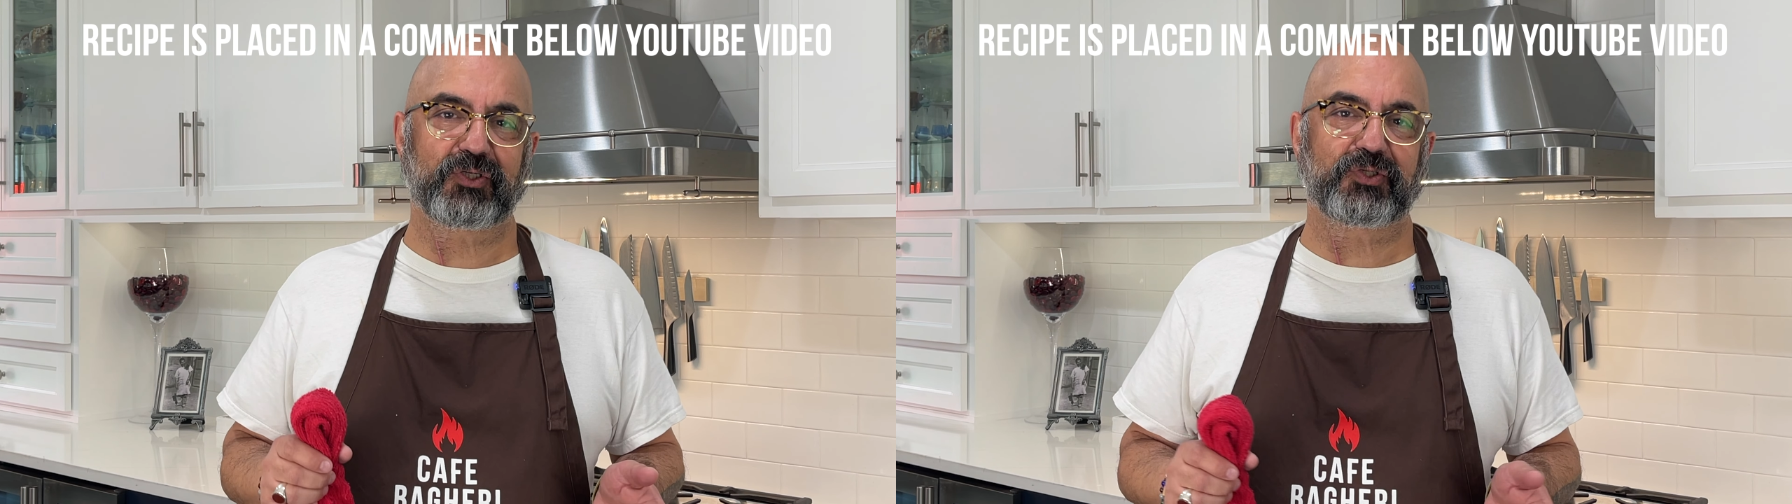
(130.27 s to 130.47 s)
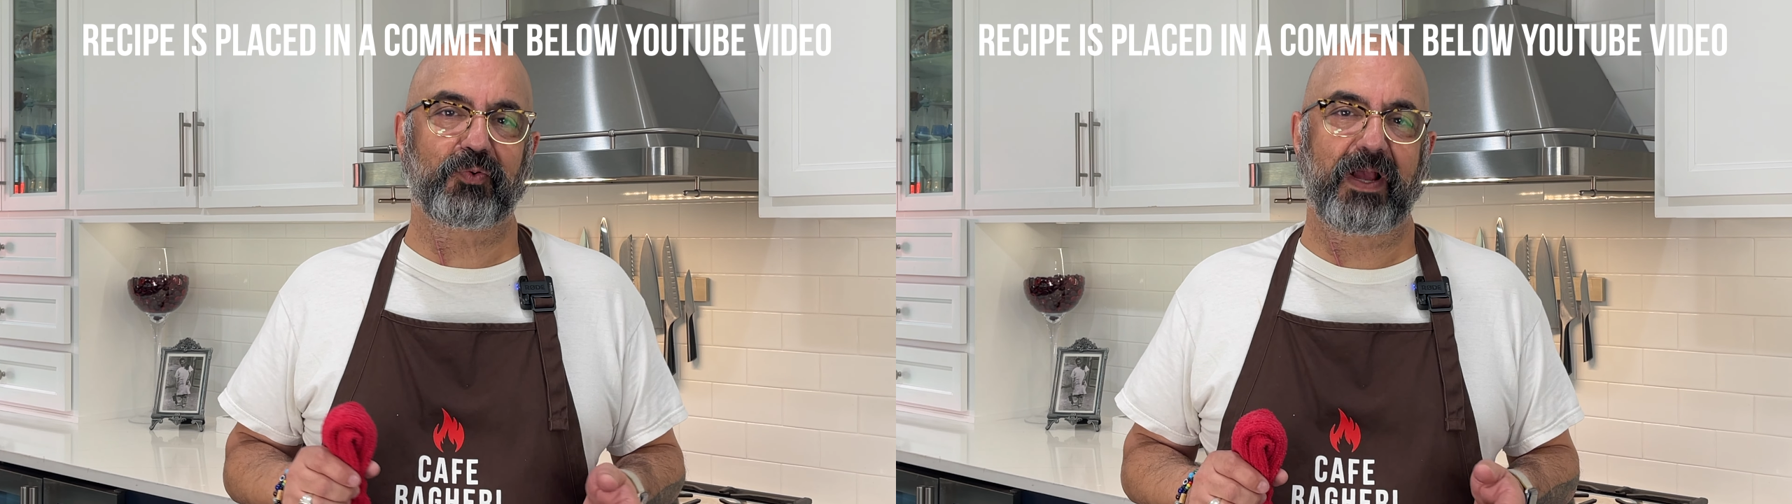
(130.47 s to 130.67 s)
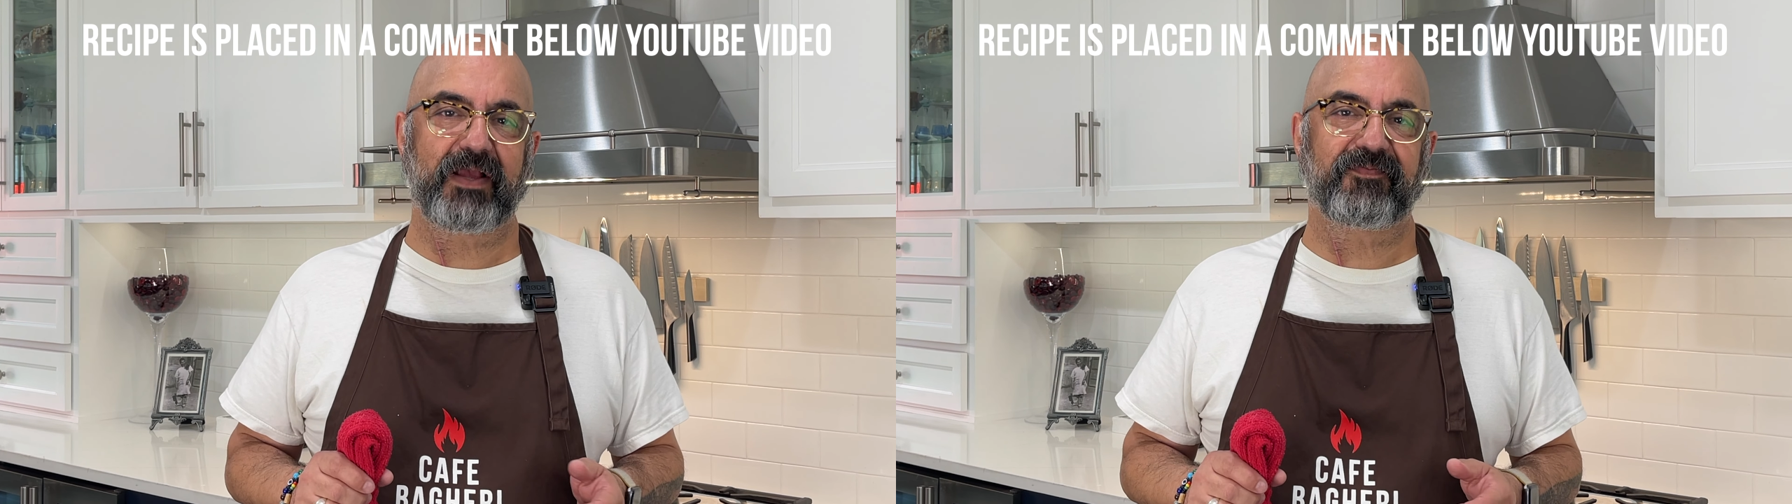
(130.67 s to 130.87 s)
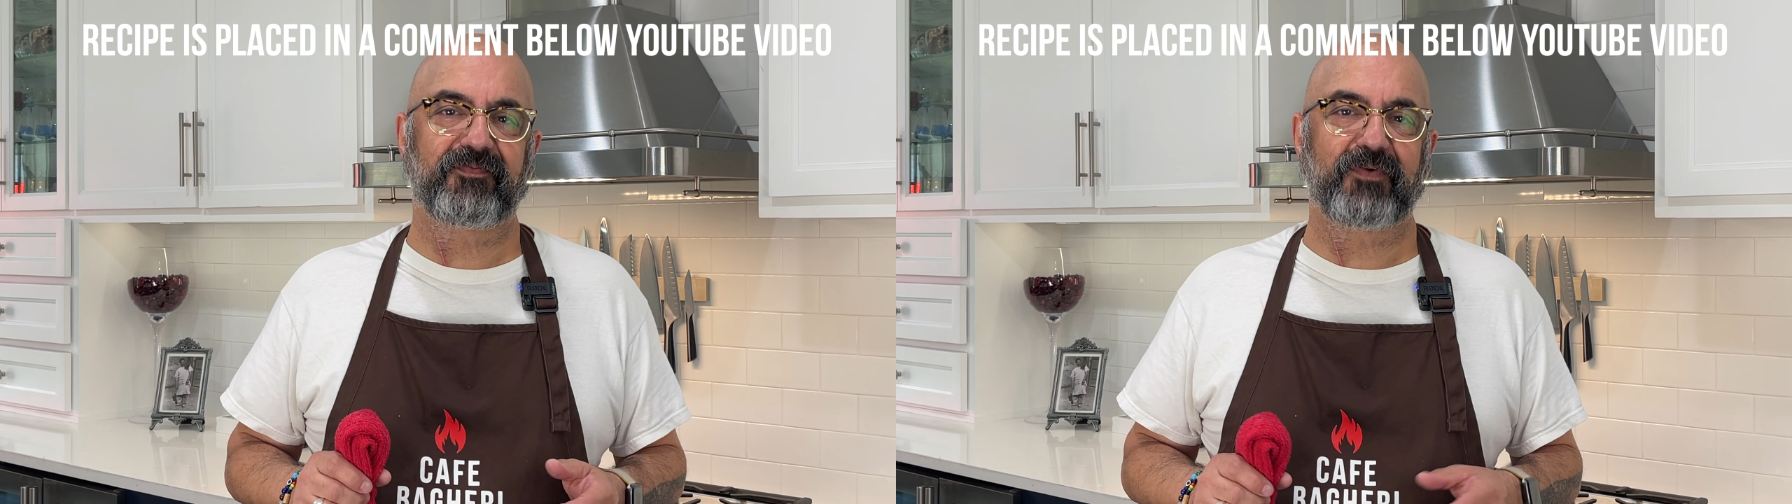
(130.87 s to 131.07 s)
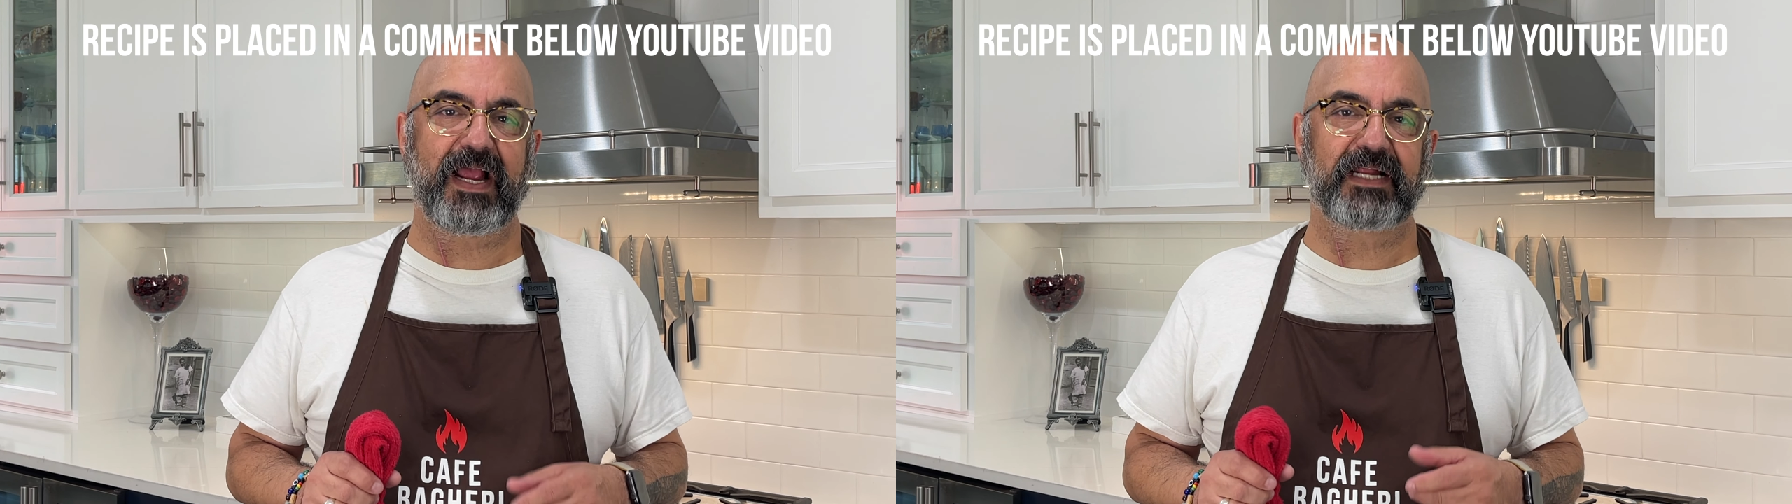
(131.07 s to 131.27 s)
to a
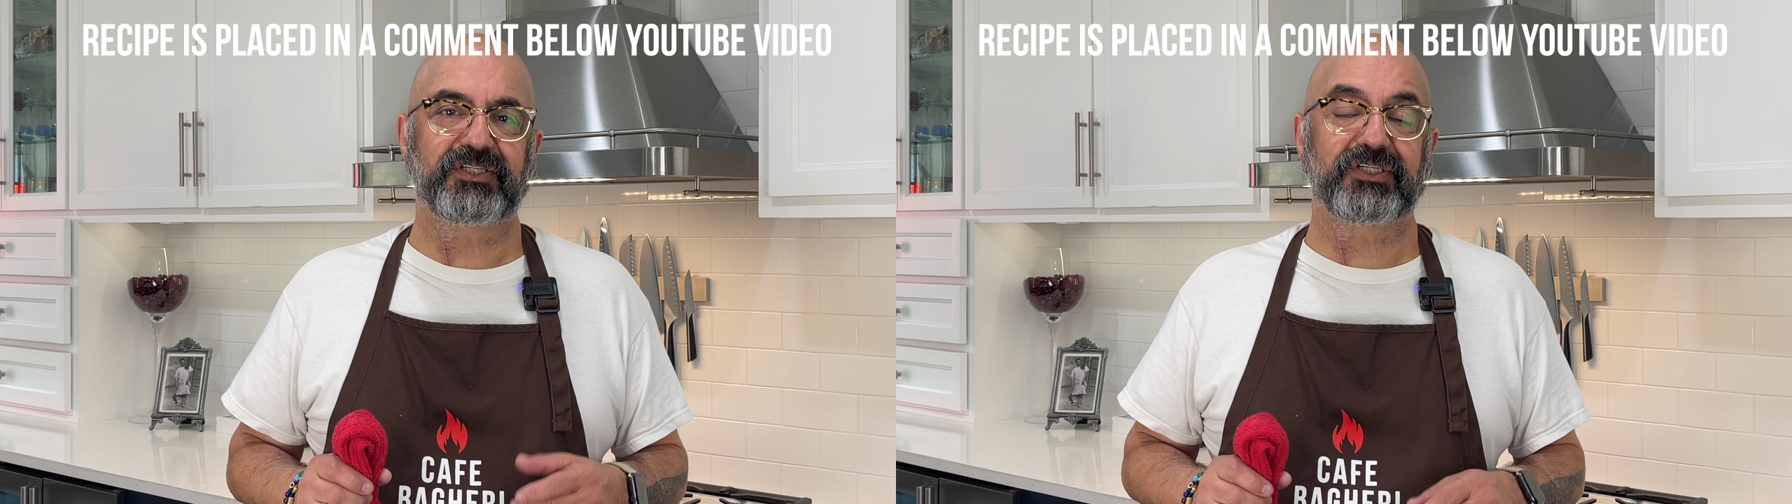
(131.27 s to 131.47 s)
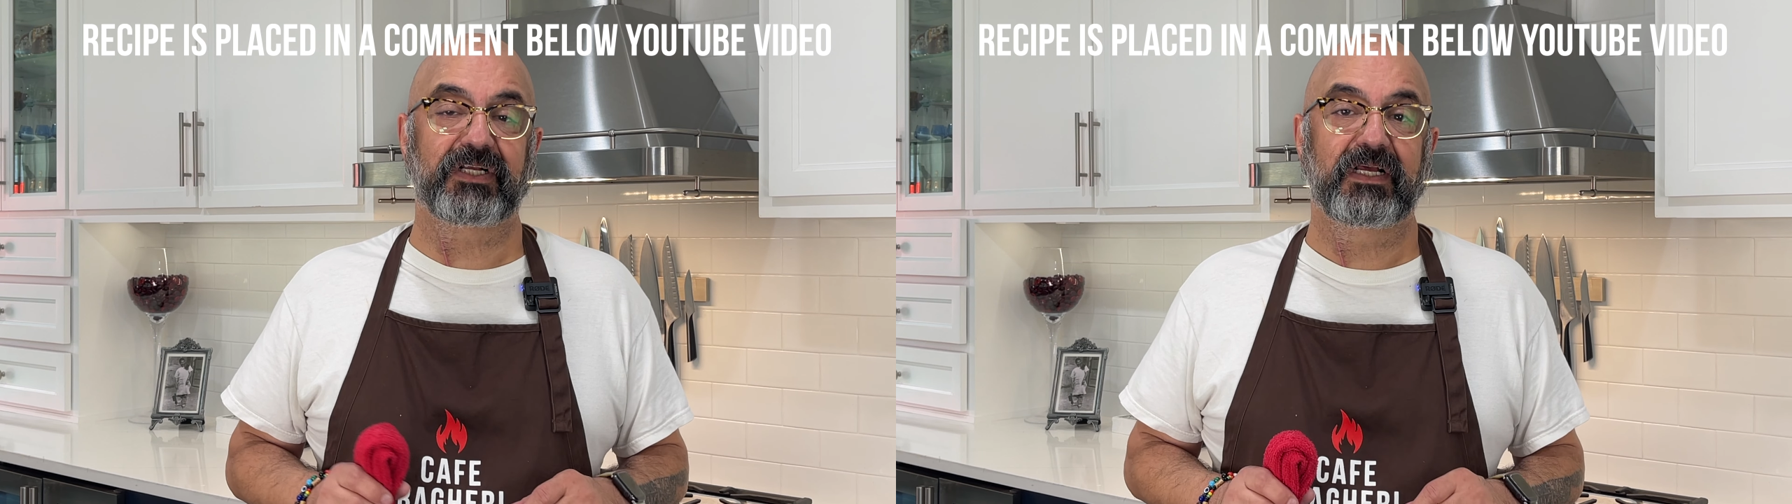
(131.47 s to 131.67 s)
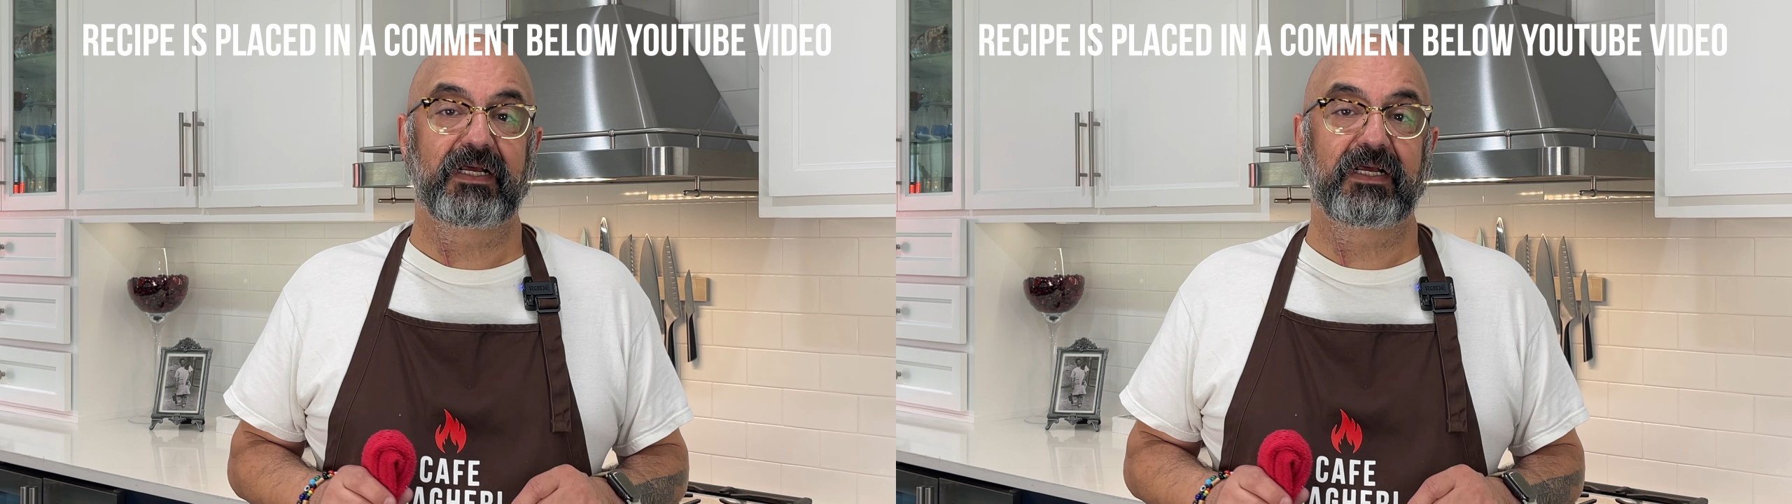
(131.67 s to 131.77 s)
French